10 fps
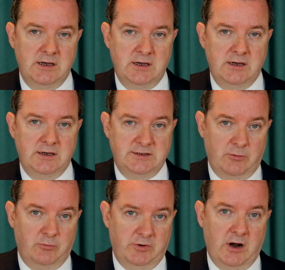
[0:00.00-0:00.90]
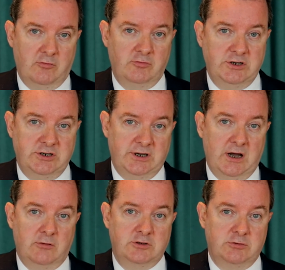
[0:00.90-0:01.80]
is that we're now reaching
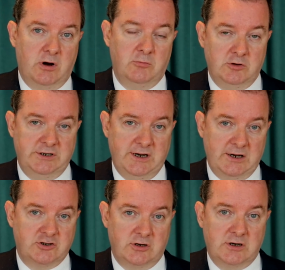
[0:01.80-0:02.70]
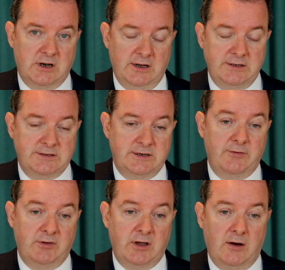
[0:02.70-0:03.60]
out to our multinational clients and having
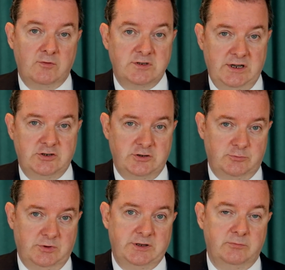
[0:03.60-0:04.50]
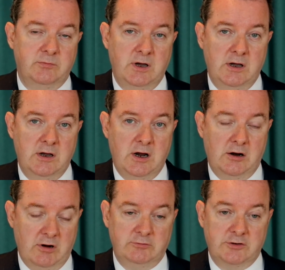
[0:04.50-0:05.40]
conversations with them
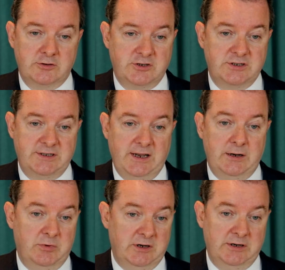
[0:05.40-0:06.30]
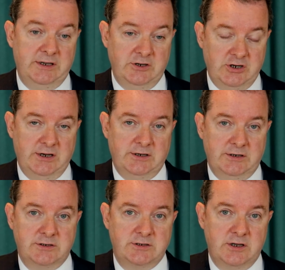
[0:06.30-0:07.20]
around their sustainability
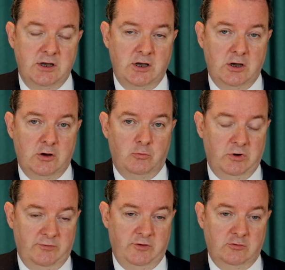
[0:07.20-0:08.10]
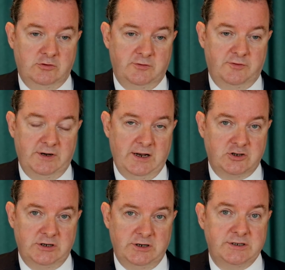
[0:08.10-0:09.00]
agendas, with a view to
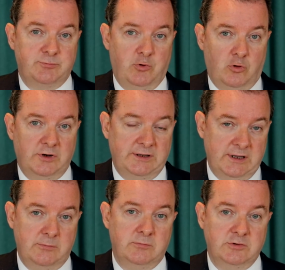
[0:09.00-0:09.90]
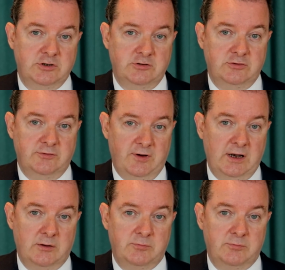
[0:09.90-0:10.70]
financially supporting them to develop